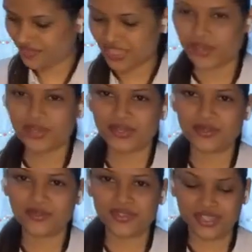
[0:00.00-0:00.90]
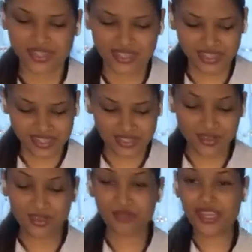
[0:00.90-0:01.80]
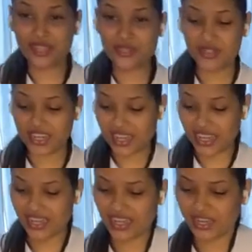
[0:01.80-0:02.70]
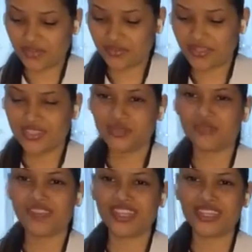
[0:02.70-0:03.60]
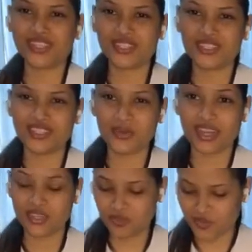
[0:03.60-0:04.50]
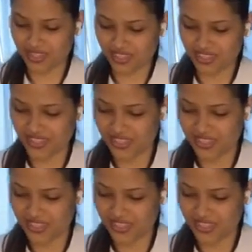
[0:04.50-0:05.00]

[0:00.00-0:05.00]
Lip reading: There we go. So on my tray, I have some of that delicious guacamole.